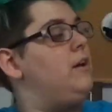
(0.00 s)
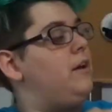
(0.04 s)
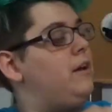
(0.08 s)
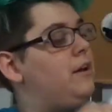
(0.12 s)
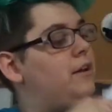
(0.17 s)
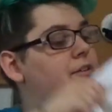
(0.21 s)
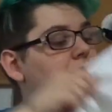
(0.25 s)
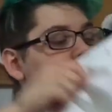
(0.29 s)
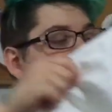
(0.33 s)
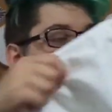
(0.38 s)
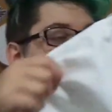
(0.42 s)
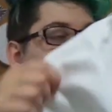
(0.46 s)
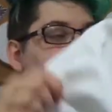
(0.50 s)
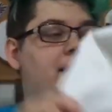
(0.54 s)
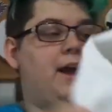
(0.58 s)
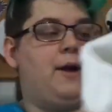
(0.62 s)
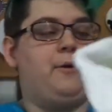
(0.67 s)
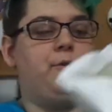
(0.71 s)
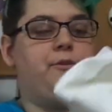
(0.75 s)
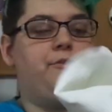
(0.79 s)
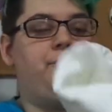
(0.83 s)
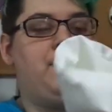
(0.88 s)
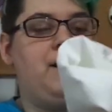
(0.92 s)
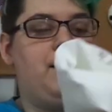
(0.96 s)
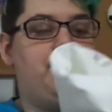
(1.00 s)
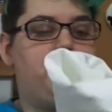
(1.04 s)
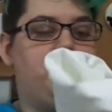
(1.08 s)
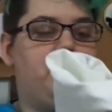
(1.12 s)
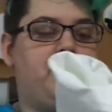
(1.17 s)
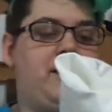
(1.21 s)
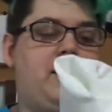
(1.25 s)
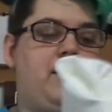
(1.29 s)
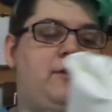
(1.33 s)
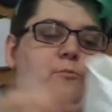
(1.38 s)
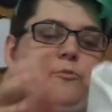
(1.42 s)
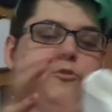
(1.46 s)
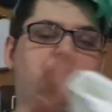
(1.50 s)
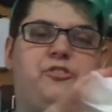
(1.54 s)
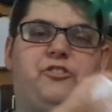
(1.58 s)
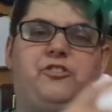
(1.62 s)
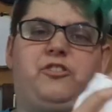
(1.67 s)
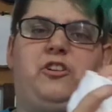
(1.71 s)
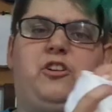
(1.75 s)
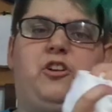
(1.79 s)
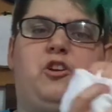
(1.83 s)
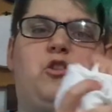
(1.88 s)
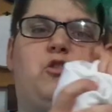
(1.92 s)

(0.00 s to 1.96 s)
is take our fabric and we're just going to